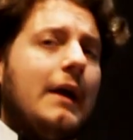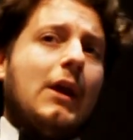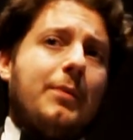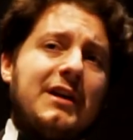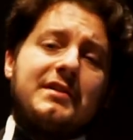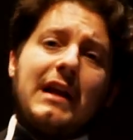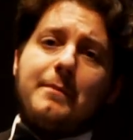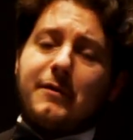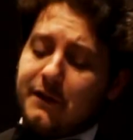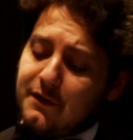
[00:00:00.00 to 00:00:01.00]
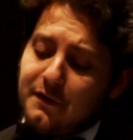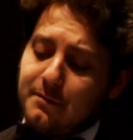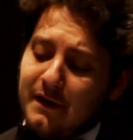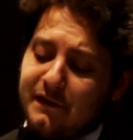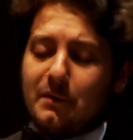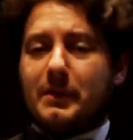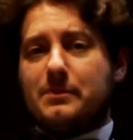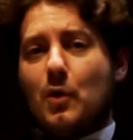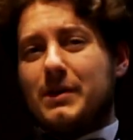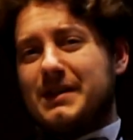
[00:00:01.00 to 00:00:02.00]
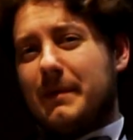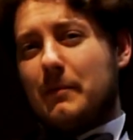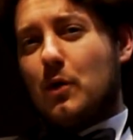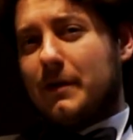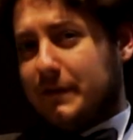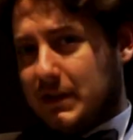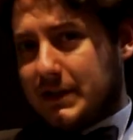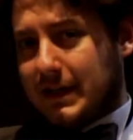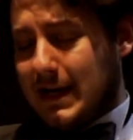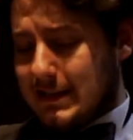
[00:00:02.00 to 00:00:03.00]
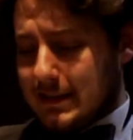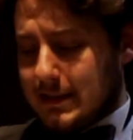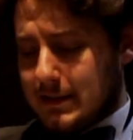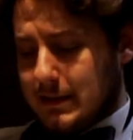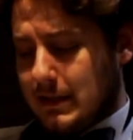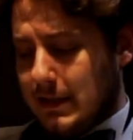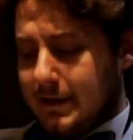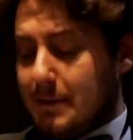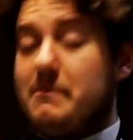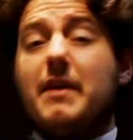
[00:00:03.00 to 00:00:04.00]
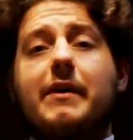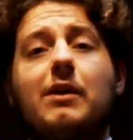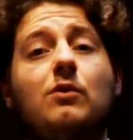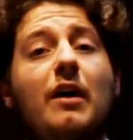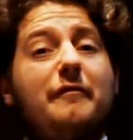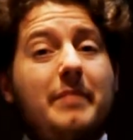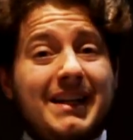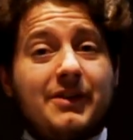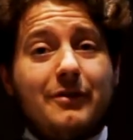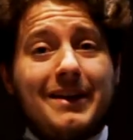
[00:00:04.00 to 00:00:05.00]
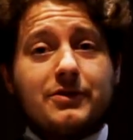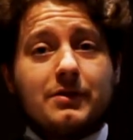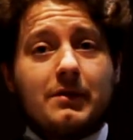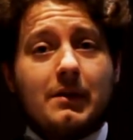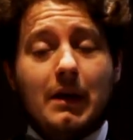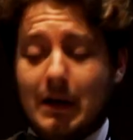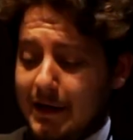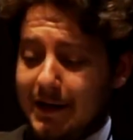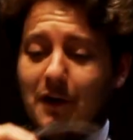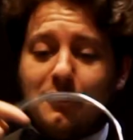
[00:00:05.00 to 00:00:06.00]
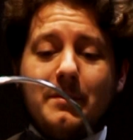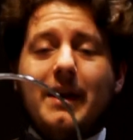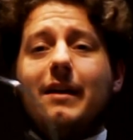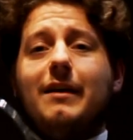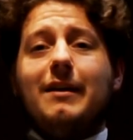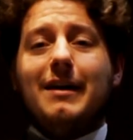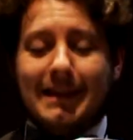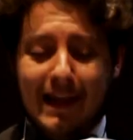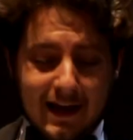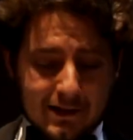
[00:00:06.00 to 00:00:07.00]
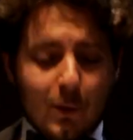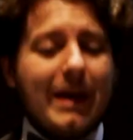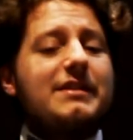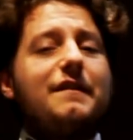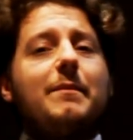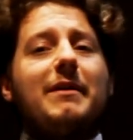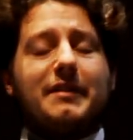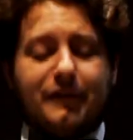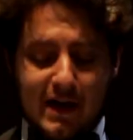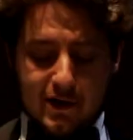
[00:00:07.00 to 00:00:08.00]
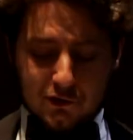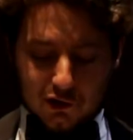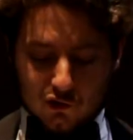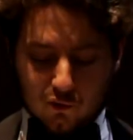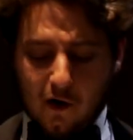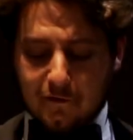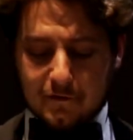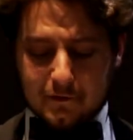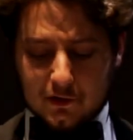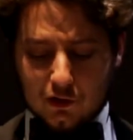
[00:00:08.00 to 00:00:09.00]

Now, personally, I prefer the thumb method a bit more because it's a bit more convincing, yes? The miracle of penetration. Now, from here, like the wings of the butterfly, you just waft.